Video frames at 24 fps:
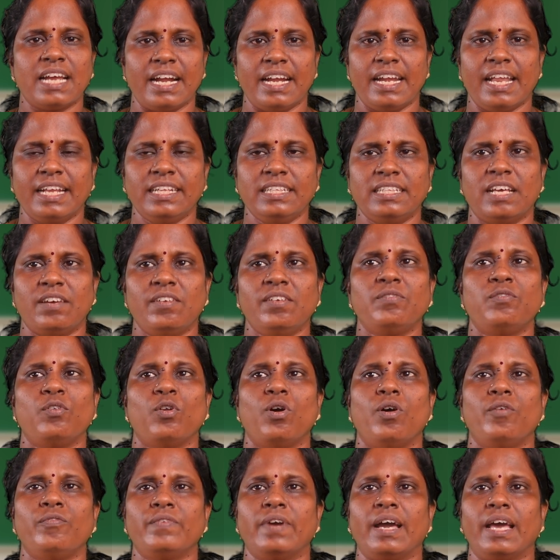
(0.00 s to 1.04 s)
conduct the
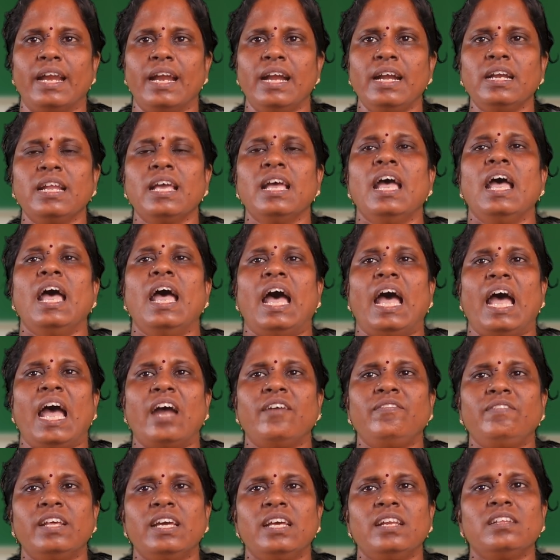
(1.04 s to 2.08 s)
flow of current.
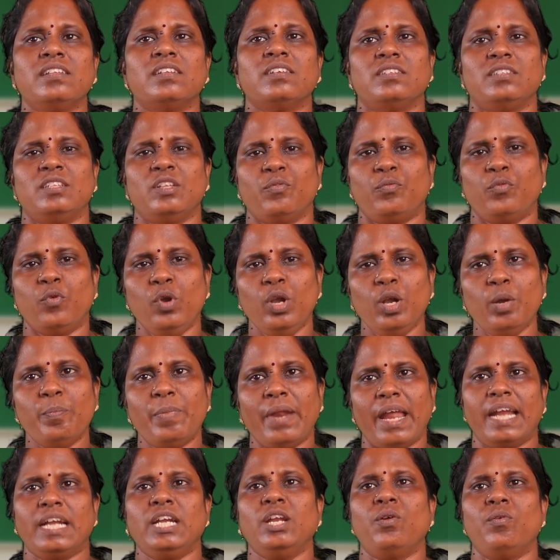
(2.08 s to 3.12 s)
After the full
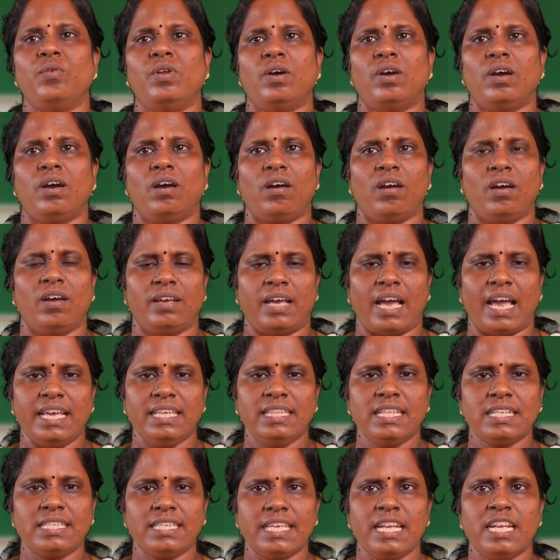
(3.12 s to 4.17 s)
breakdown,
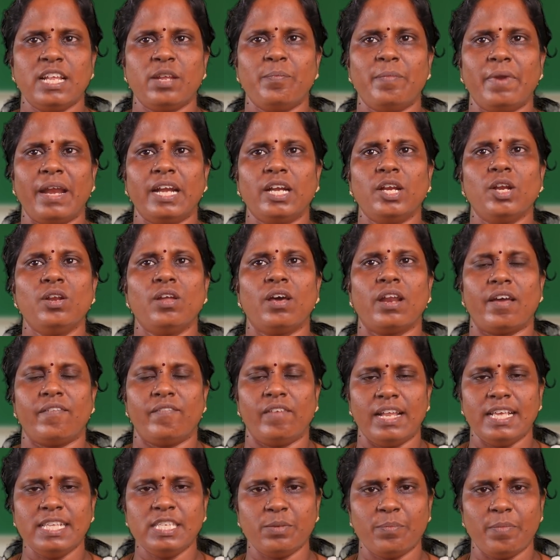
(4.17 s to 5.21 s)
either Zener breakdown or
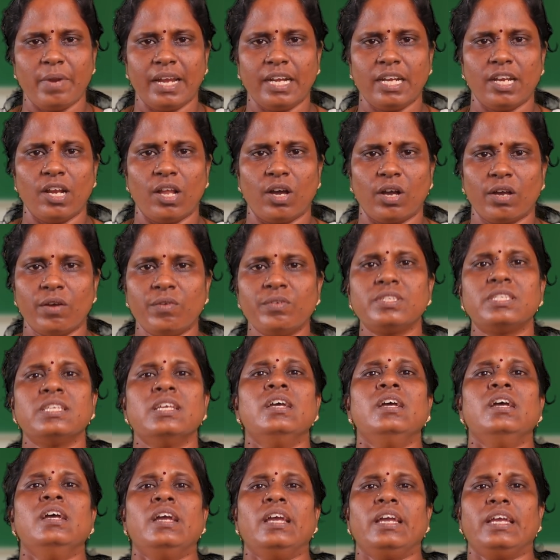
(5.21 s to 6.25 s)
avalanche breakdown occurs,
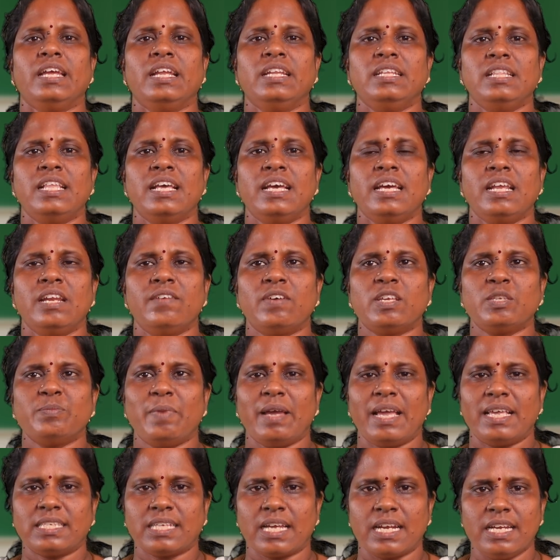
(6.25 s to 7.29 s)
in the reverse
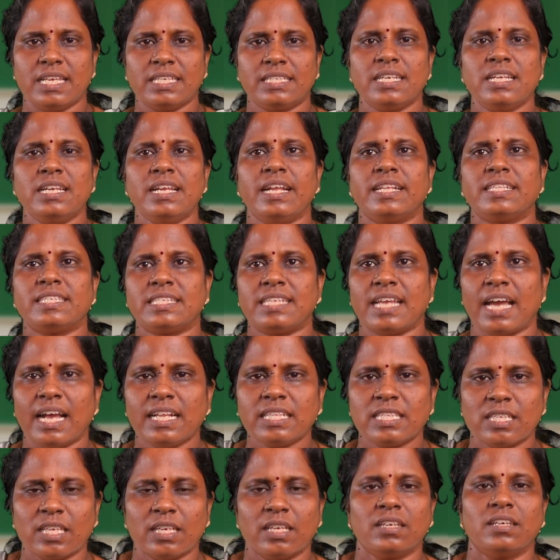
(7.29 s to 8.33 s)
bias condition, it
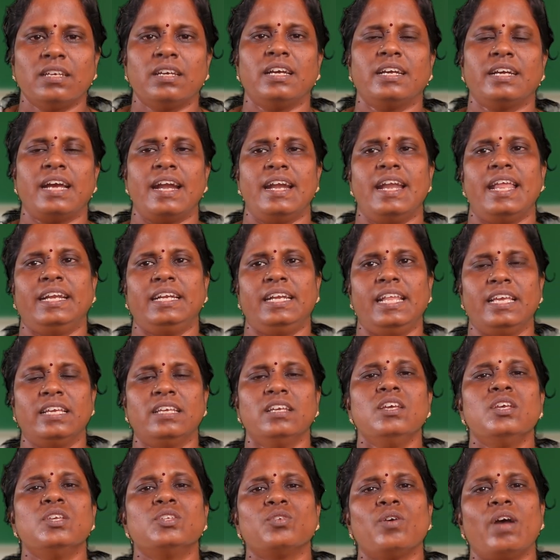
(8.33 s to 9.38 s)
starts conducting.
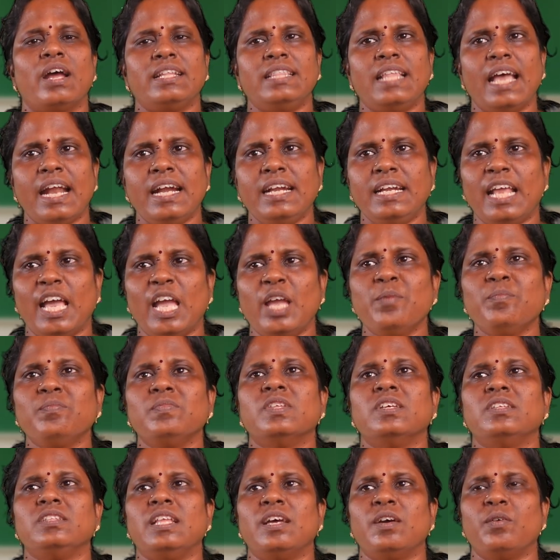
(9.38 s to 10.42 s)
So at that time,
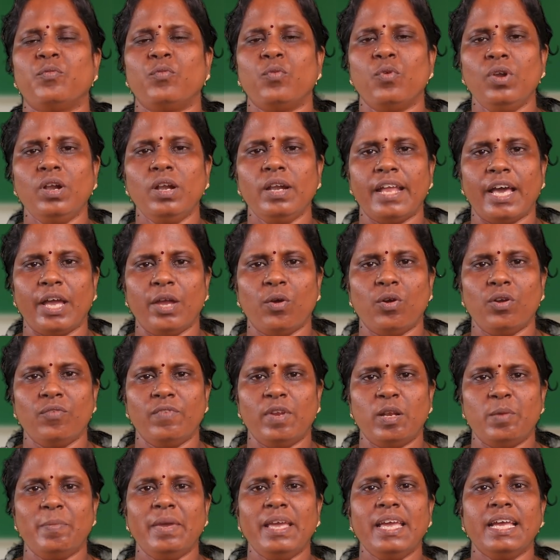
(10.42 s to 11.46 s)
the full diode
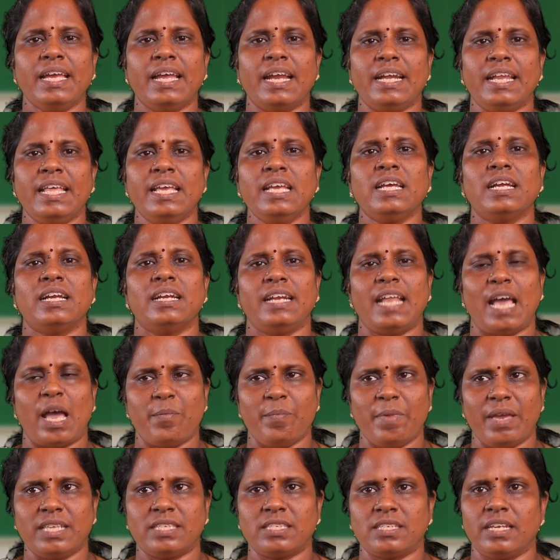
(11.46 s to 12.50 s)
will be getting
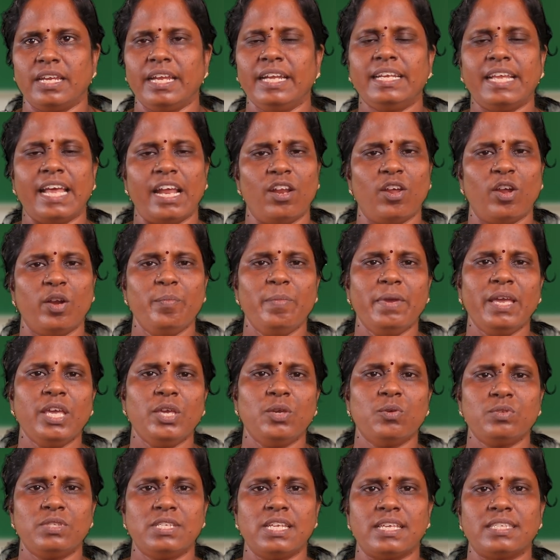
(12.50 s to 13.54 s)
damaged. It cannot be
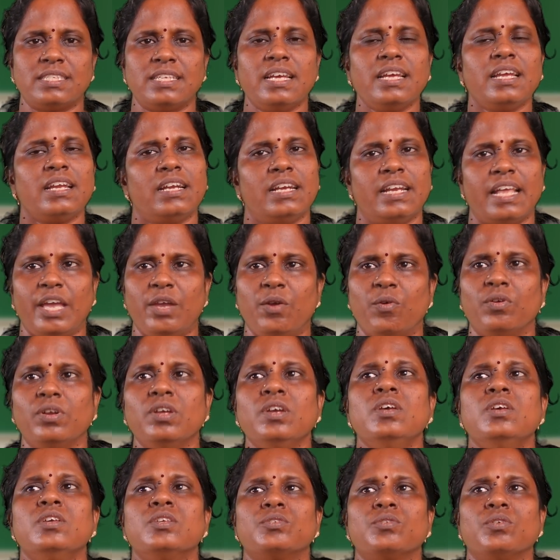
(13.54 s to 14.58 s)
used as a diode.
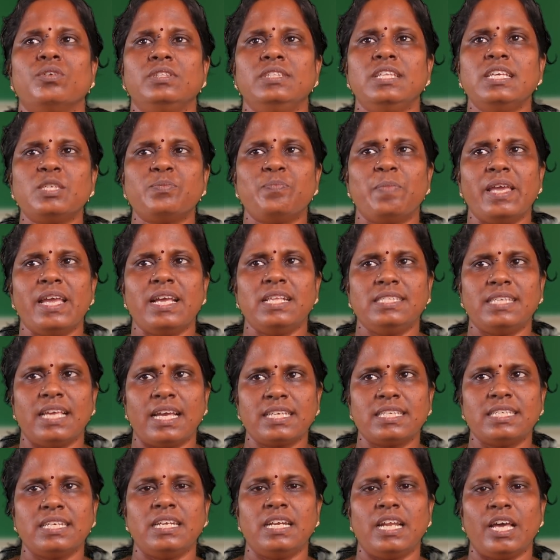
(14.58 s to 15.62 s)
So this PN
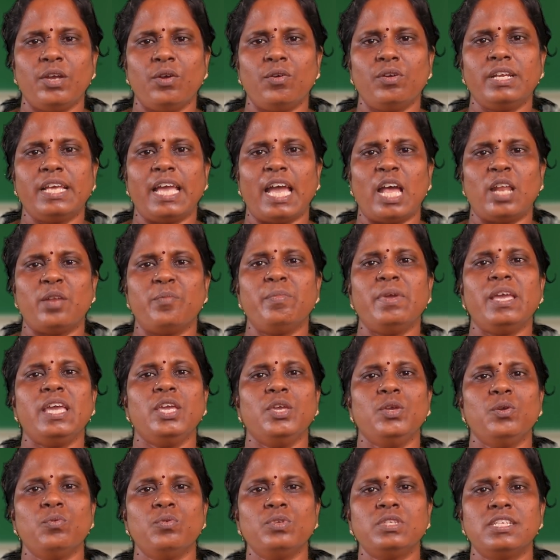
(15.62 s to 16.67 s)
junction diode can be
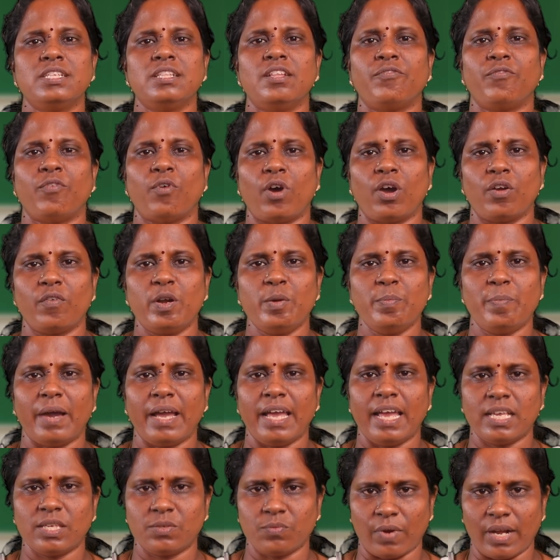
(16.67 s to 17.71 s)
used in the forward
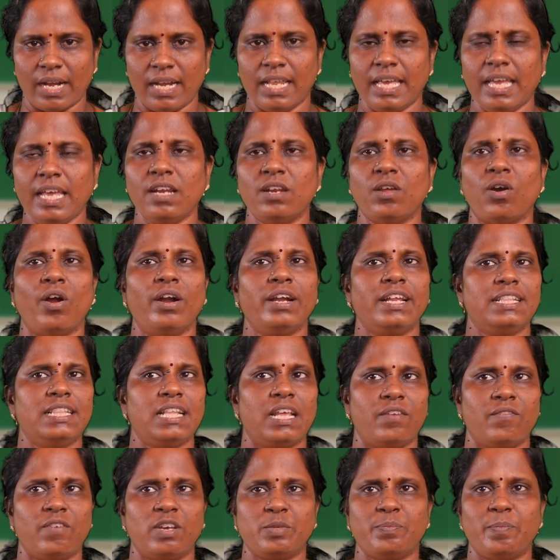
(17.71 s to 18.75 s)
bias only, not in the
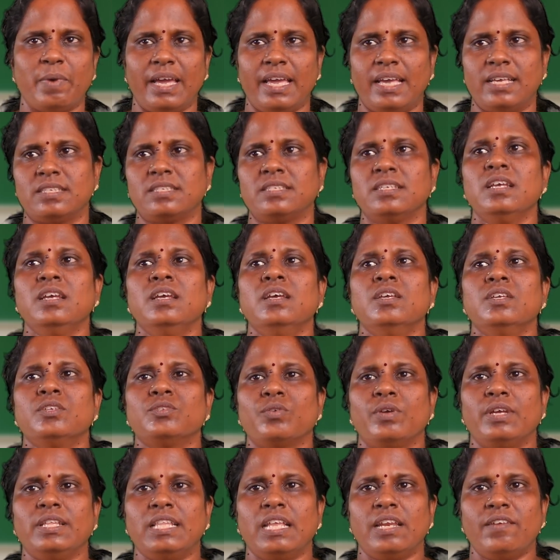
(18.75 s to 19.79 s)
reverse bias.
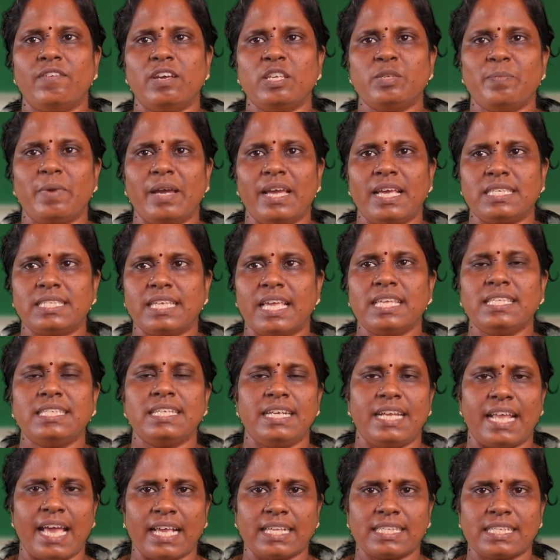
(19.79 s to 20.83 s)
So in the reverse bias case,
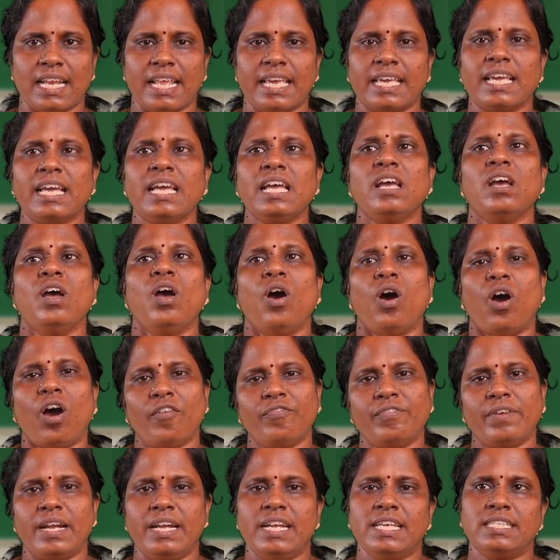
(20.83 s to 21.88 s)
it acts like a
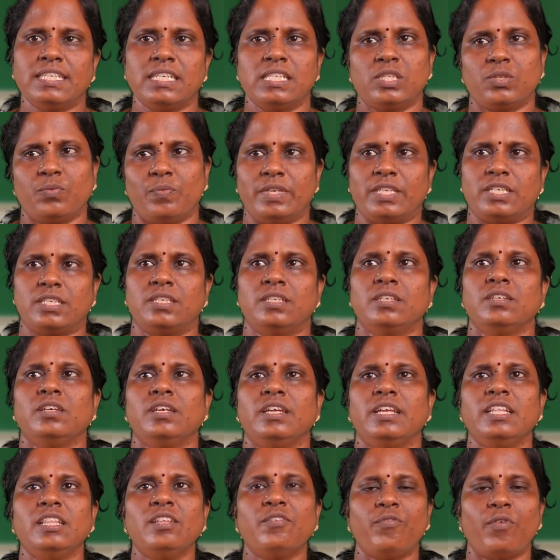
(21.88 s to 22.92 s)
off condition switch.
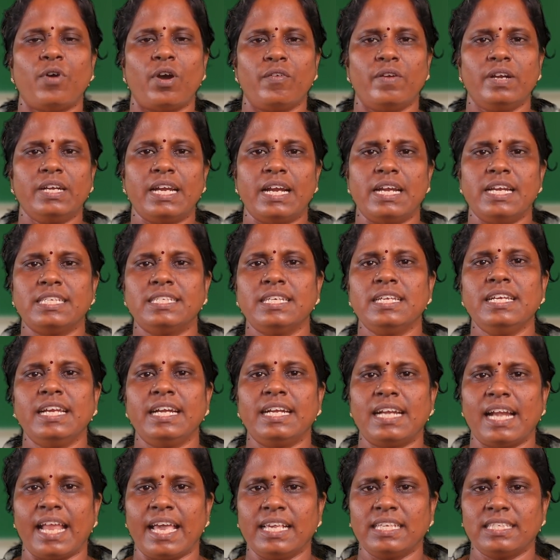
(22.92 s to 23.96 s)
In the forward condition,
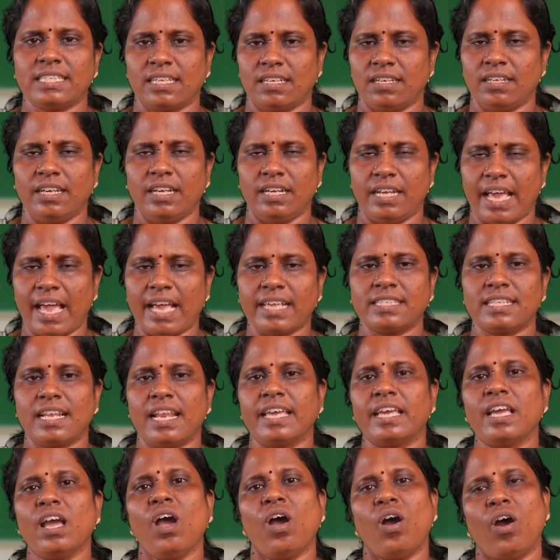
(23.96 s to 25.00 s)
it acts
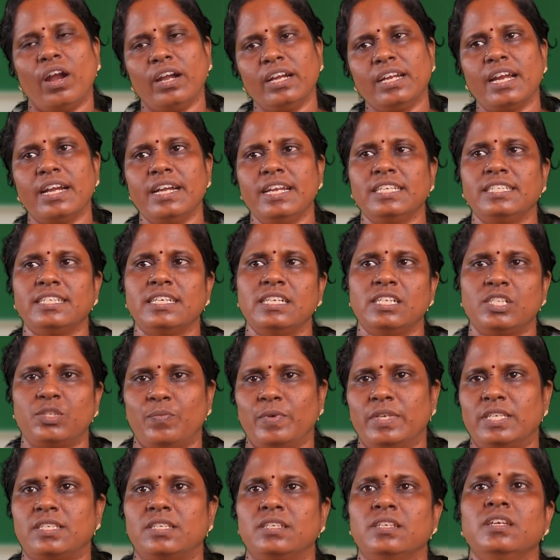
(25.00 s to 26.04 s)
like a on condition
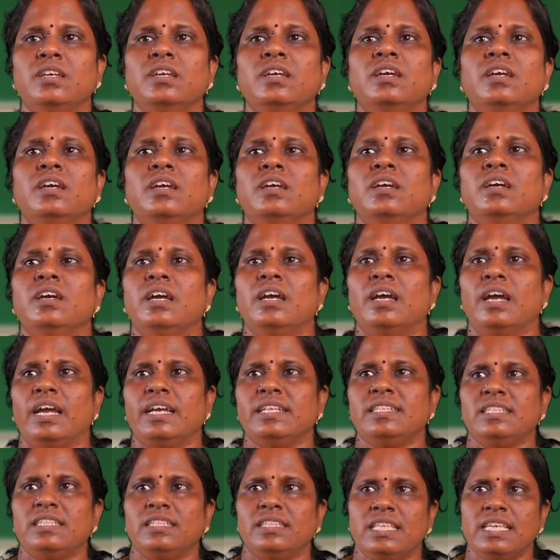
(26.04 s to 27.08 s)
switch.
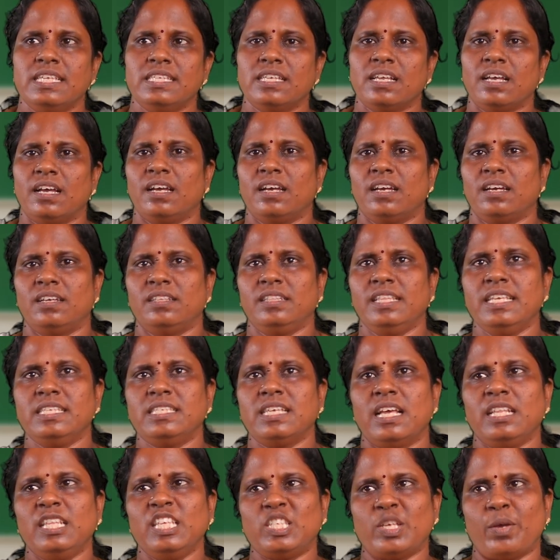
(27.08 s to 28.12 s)
And these
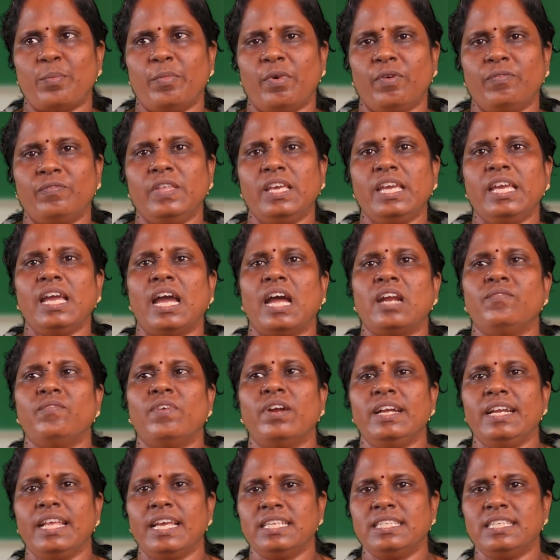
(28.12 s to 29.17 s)
are some of the
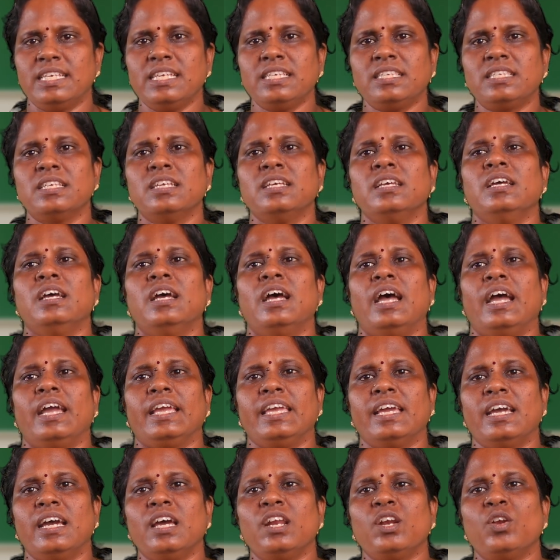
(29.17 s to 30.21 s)
advantages.
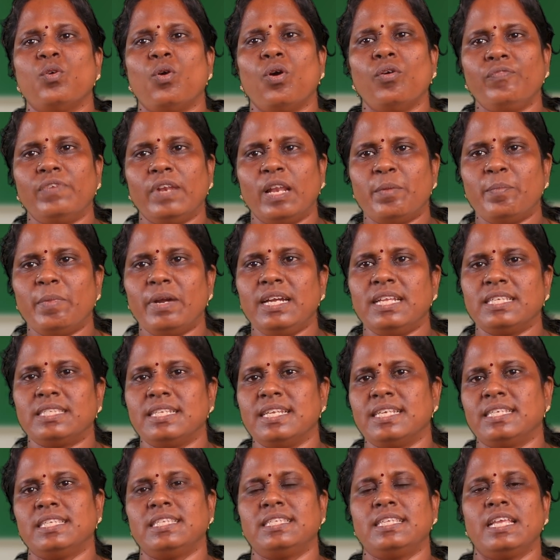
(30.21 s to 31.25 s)
Here, no filament is
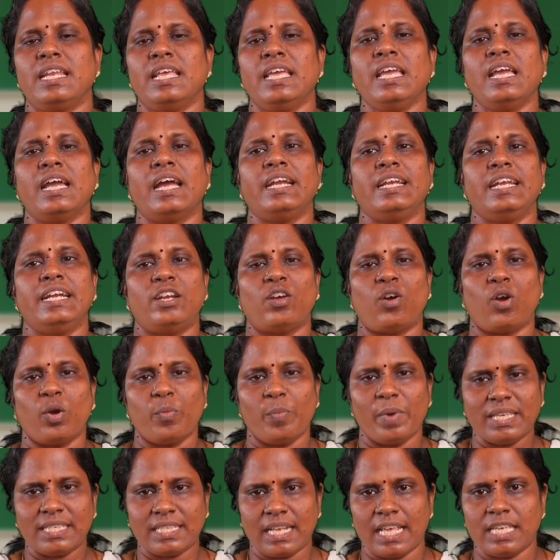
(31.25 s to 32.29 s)
necessary and it
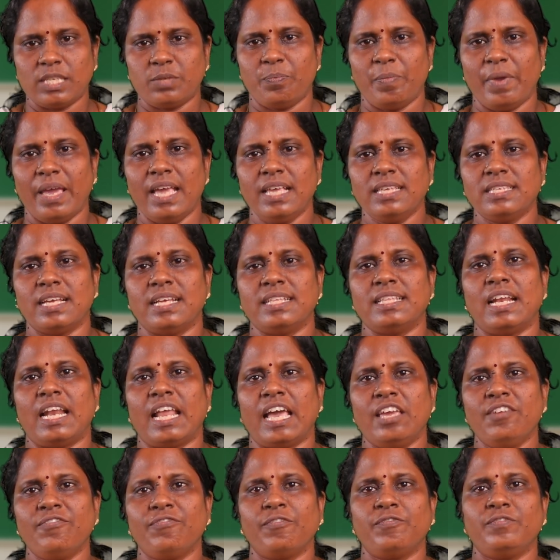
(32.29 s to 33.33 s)
occupies less space and the
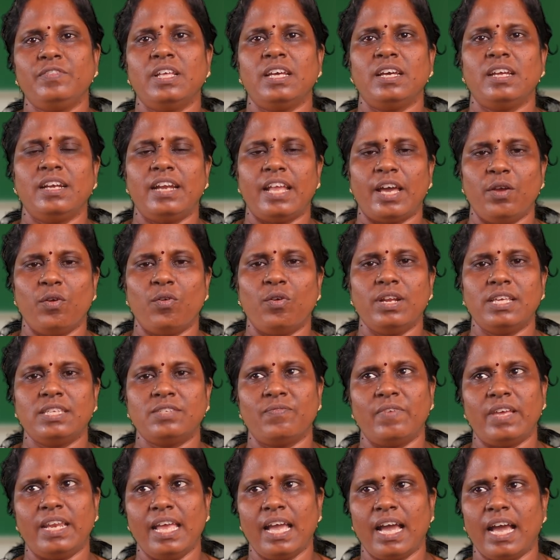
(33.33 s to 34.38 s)
life of the diode is
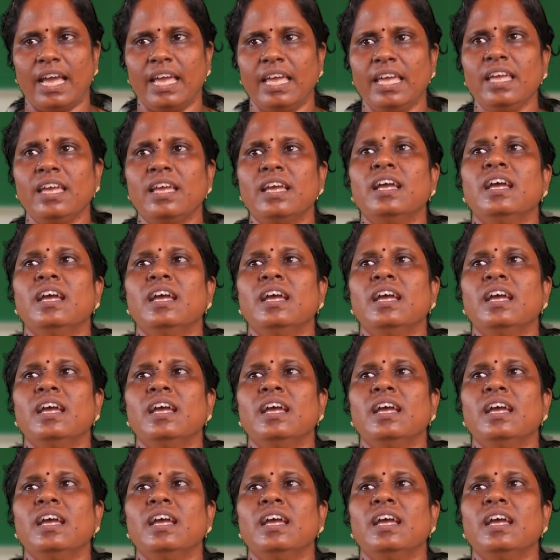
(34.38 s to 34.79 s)
very high.